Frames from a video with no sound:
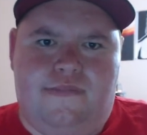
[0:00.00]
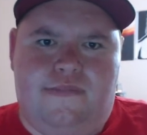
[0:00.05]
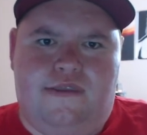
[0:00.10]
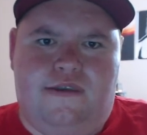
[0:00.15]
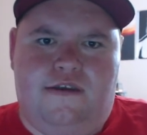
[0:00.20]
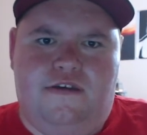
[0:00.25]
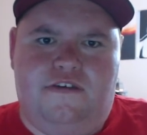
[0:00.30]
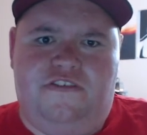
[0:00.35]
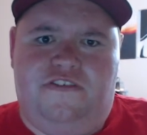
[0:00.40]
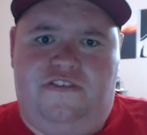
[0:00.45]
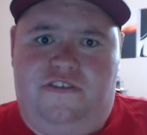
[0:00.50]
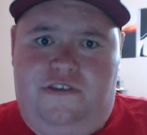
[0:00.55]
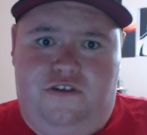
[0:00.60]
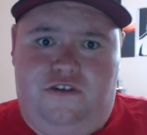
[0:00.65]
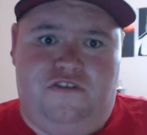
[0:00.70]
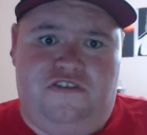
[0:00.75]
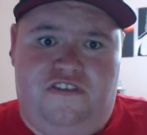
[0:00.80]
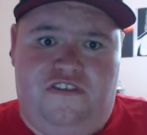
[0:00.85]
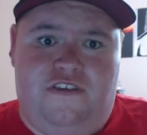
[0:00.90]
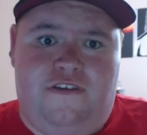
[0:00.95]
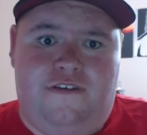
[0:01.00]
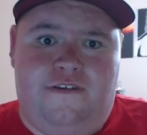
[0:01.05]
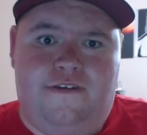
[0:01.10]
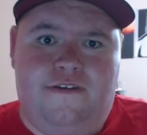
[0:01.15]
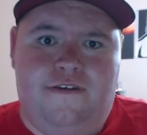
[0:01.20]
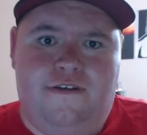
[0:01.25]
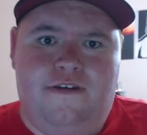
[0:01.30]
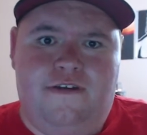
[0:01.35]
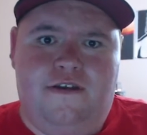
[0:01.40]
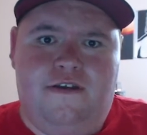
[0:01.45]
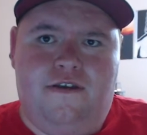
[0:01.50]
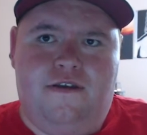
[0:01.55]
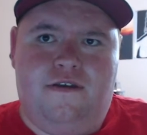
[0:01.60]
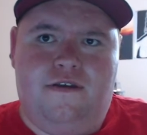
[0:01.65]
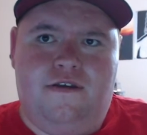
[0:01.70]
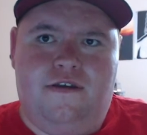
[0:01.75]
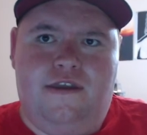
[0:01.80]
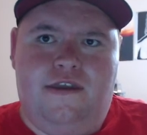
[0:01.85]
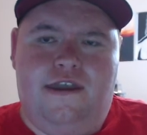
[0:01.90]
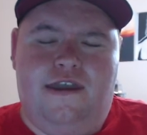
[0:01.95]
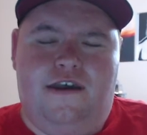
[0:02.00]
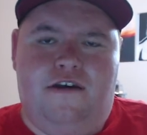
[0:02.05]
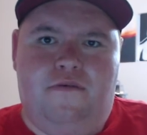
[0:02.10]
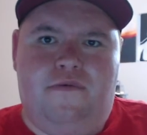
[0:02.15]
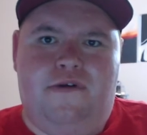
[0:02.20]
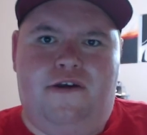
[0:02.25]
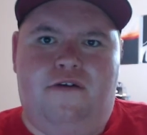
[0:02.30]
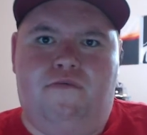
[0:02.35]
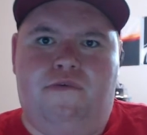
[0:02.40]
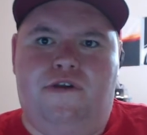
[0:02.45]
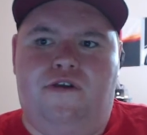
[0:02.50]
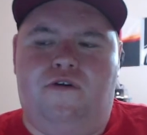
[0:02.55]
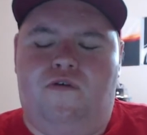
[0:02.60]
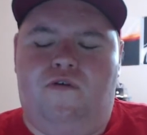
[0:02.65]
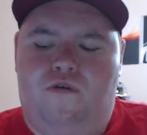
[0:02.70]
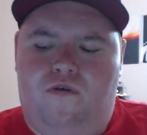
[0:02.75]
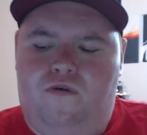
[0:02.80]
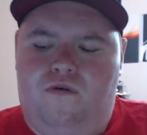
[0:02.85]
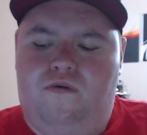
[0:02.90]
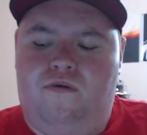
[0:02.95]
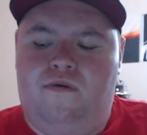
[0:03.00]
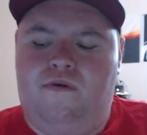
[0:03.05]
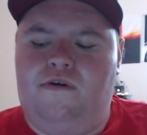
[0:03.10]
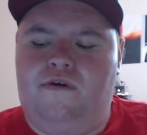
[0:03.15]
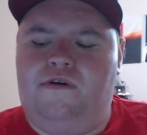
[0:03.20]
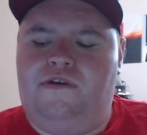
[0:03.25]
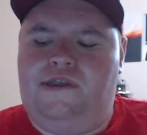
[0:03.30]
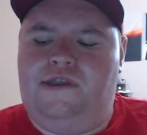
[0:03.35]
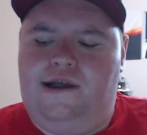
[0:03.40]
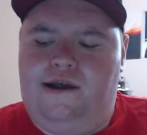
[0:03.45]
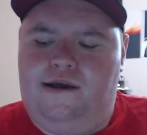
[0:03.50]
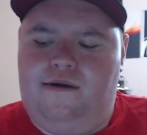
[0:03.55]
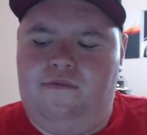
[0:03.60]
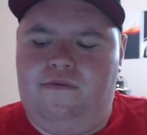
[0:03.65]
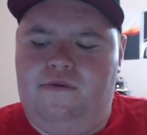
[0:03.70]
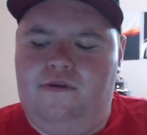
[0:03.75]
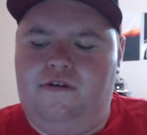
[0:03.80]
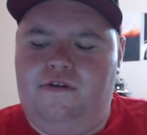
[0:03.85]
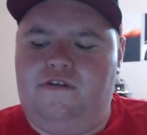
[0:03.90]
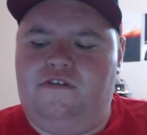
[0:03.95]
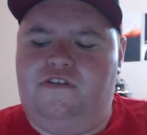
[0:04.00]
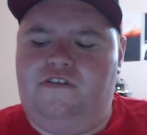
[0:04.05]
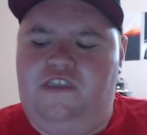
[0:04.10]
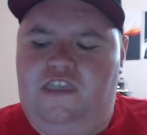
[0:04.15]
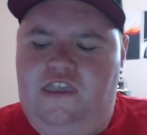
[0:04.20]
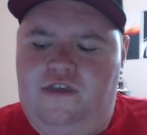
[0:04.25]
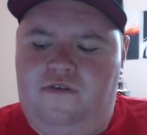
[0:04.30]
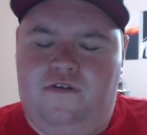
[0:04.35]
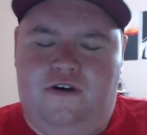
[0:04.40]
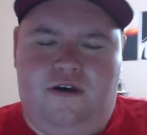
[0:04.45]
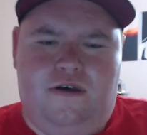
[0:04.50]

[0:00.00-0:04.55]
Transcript: Seriously. How about we all come together?